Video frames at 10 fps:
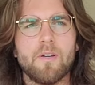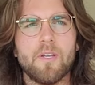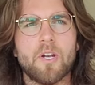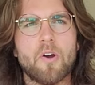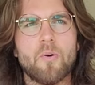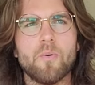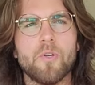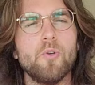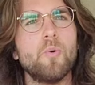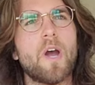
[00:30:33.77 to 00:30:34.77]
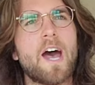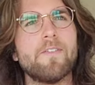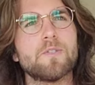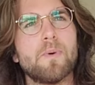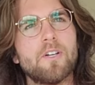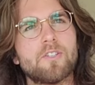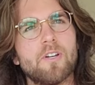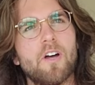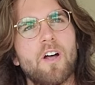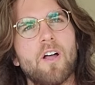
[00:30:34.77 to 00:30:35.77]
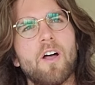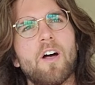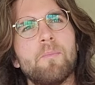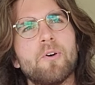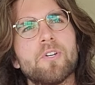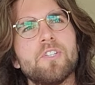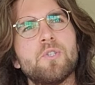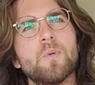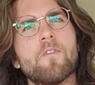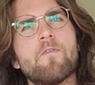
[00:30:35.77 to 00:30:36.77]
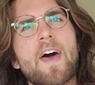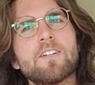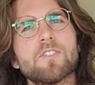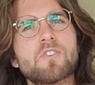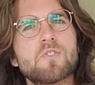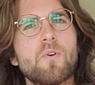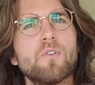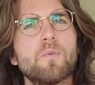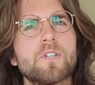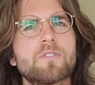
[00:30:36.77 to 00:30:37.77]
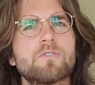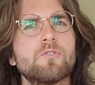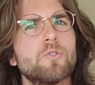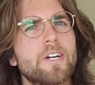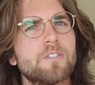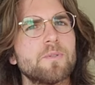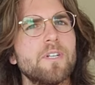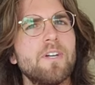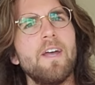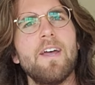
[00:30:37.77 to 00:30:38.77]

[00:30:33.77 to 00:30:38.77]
You know, you have as much ability to affect a soloist's trajectory